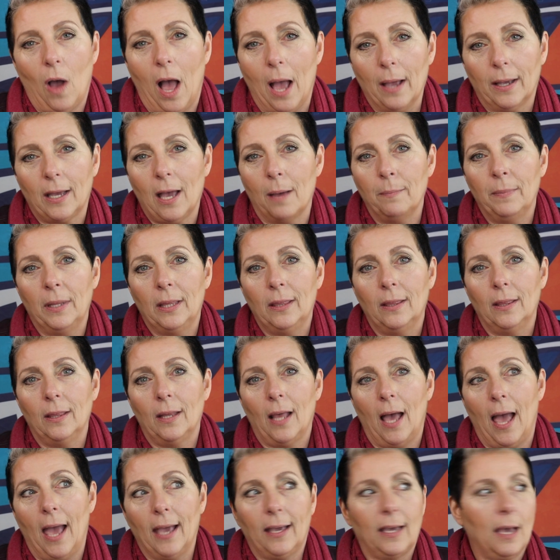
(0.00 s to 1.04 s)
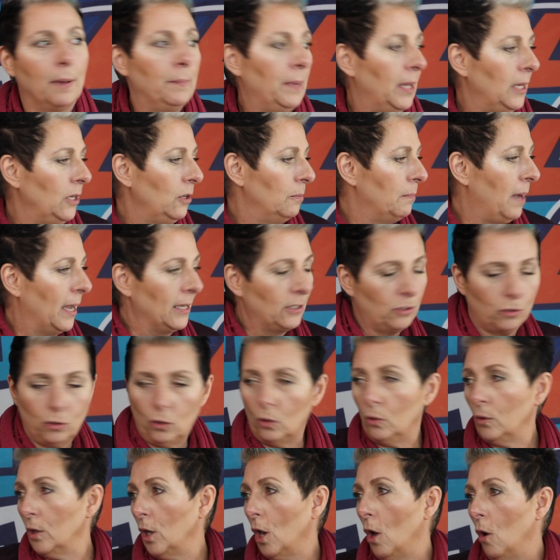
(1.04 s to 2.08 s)
I come into my
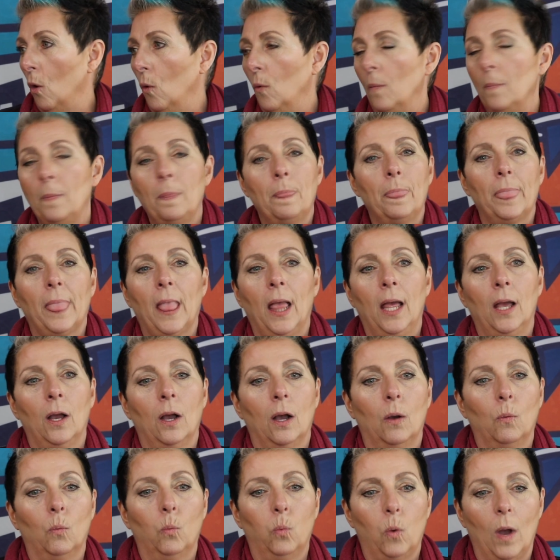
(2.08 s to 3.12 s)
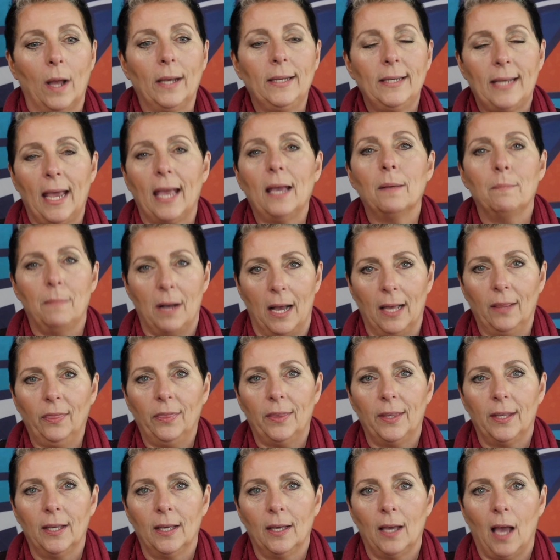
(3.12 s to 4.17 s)
studio one day a month.
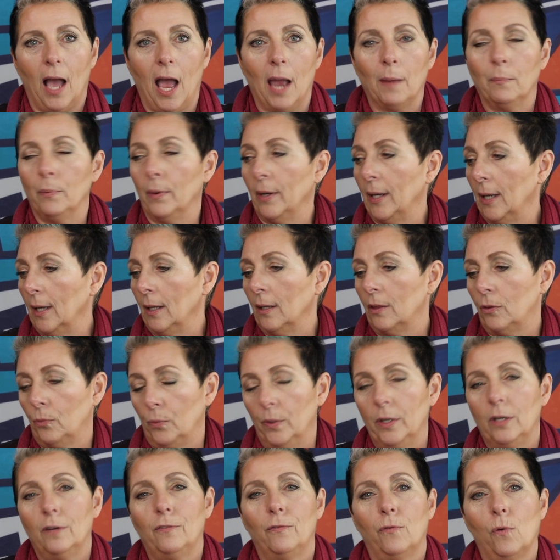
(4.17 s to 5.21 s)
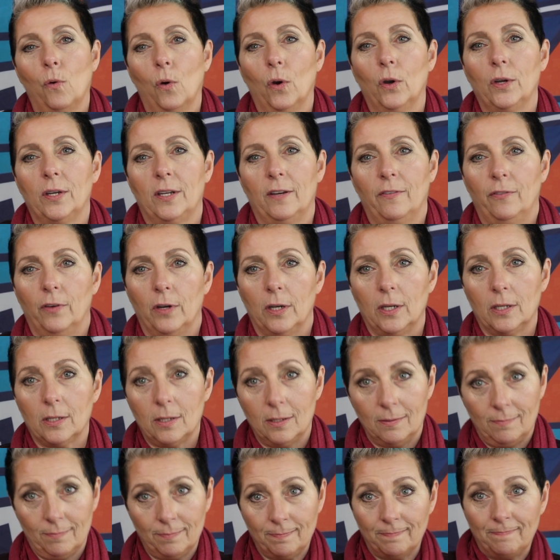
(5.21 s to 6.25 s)
I bring 3 to 4 different
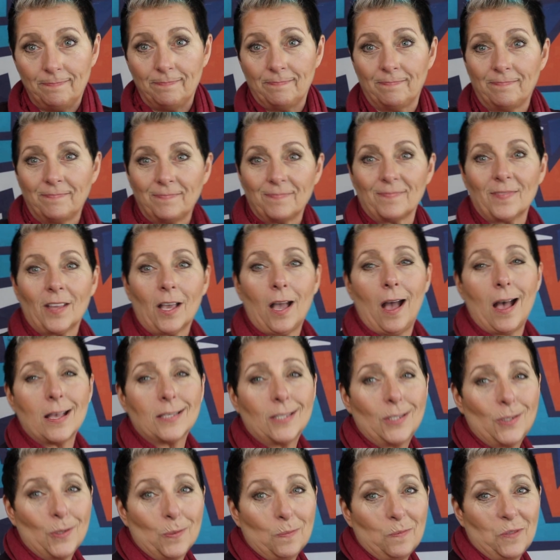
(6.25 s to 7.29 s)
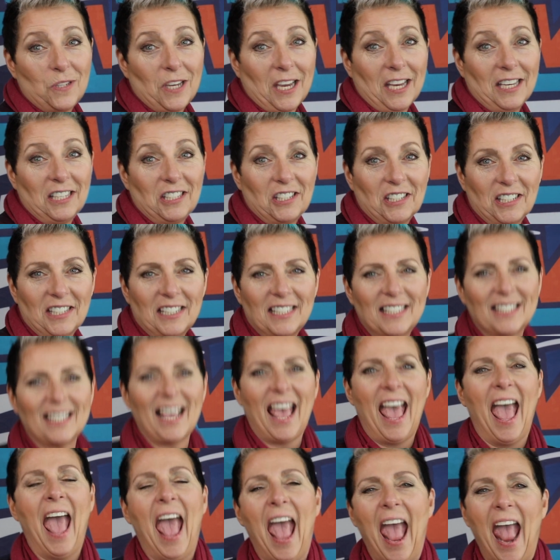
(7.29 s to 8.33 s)
costume changes,
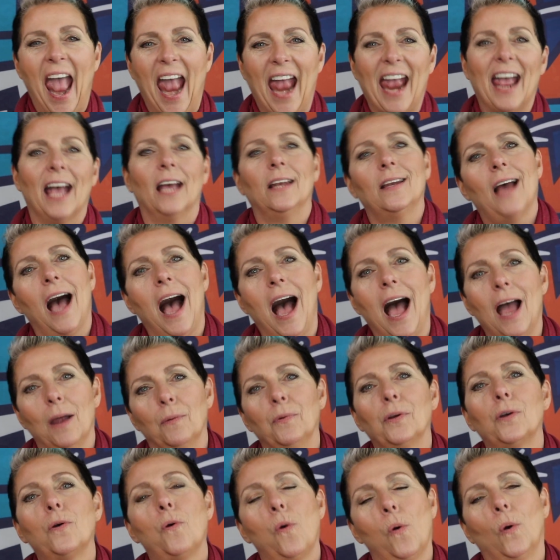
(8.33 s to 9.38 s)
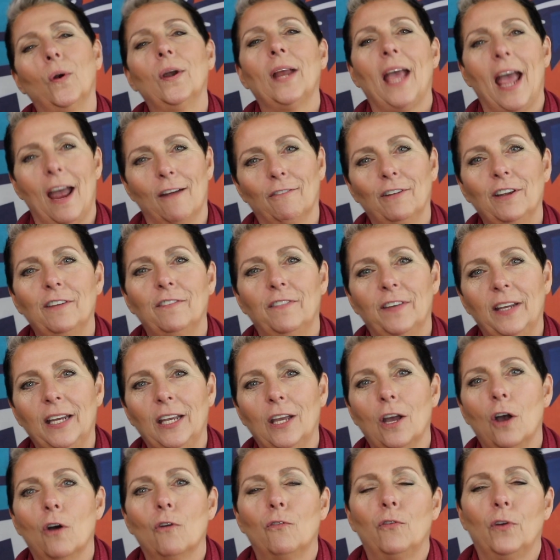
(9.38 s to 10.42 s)
and I record every
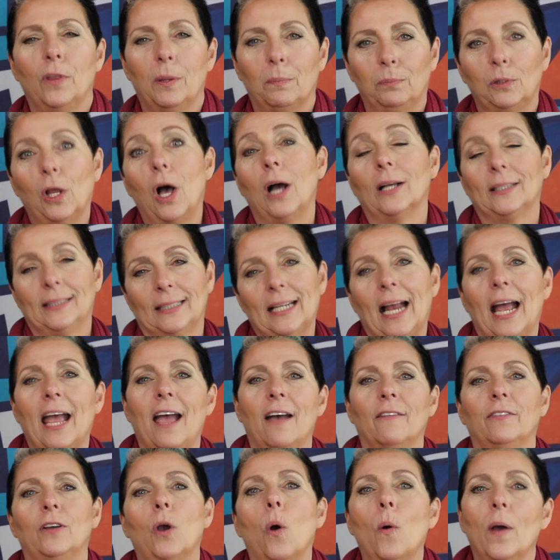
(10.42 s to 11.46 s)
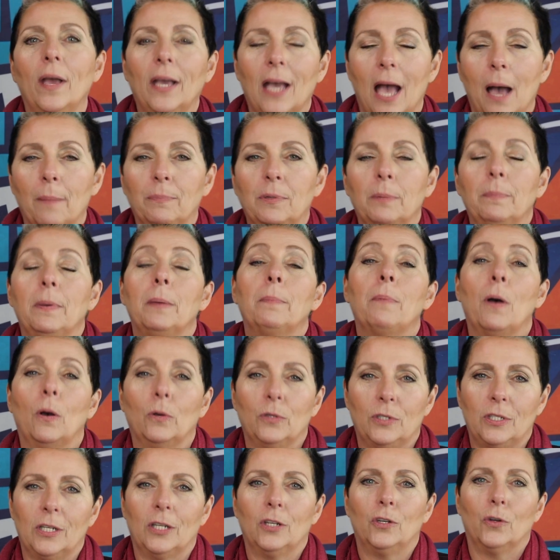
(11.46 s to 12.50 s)
video for the blogs that I have going up to be
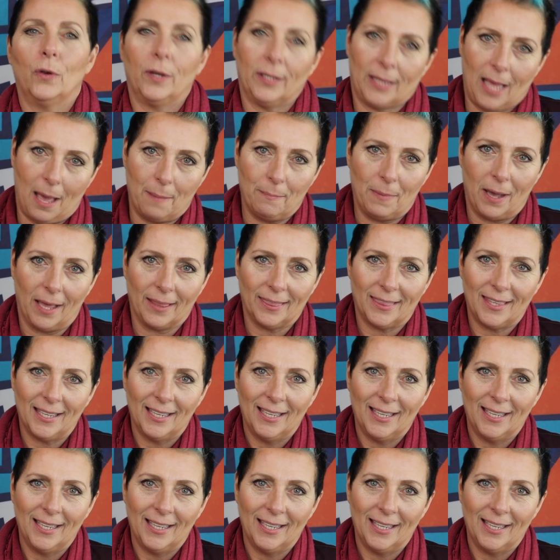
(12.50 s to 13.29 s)
posted during that month.